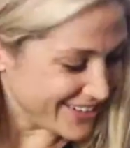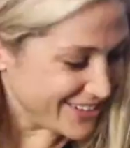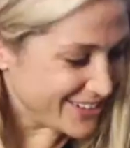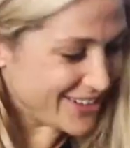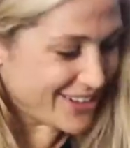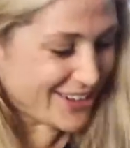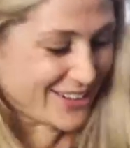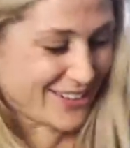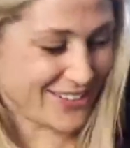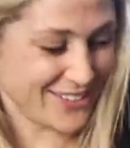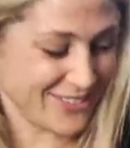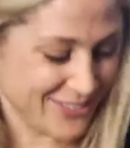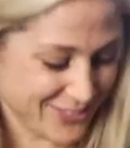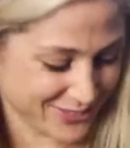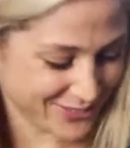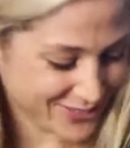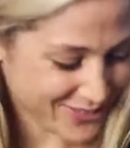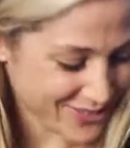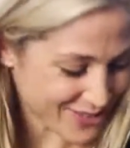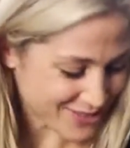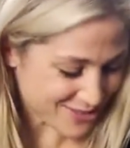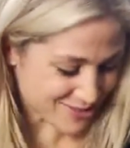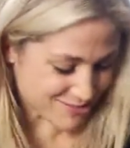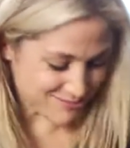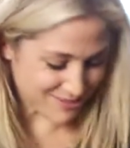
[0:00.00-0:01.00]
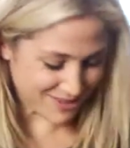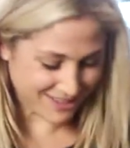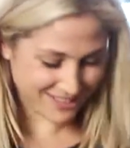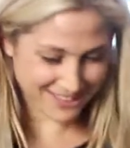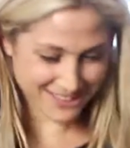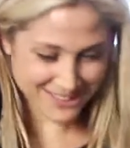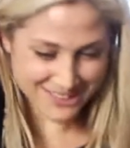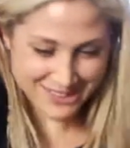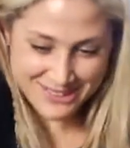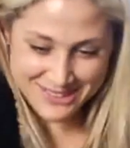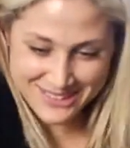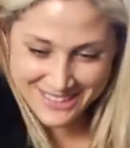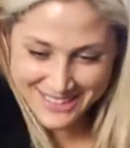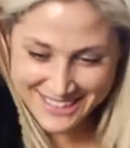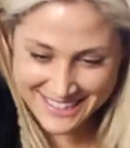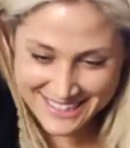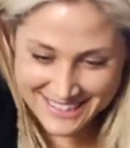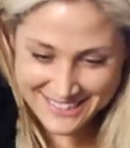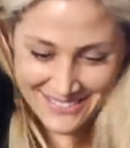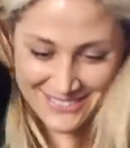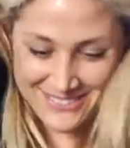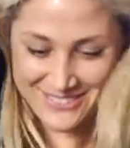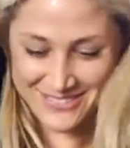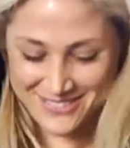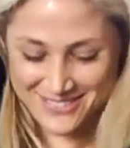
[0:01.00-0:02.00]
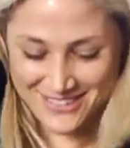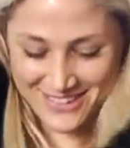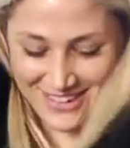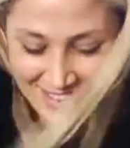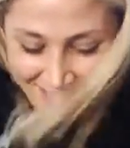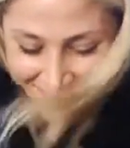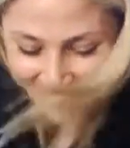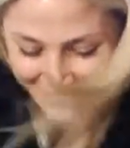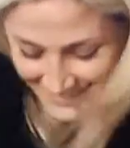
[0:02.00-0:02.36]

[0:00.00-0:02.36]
there's great alternatives out there